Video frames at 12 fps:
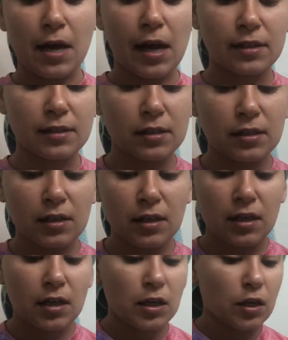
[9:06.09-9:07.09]
mask,
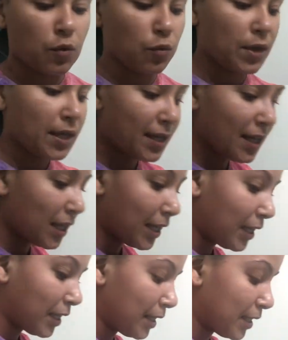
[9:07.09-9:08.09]
Queen
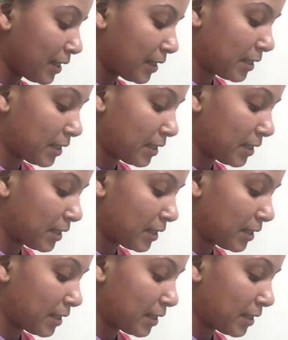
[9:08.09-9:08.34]
Helene.